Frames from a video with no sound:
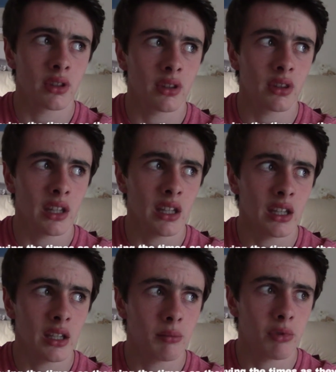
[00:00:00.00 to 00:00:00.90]

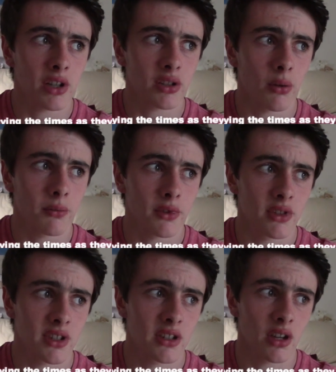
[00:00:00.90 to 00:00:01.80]
the press
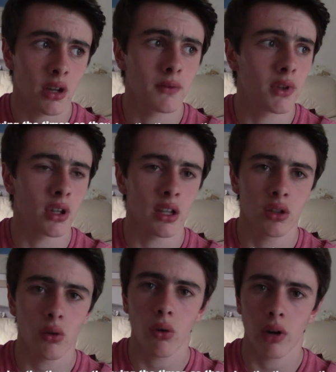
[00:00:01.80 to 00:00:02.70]
conferences over in
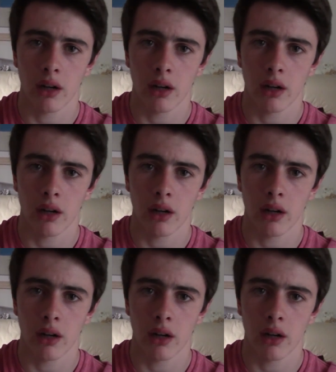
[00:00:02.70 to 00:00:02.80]
your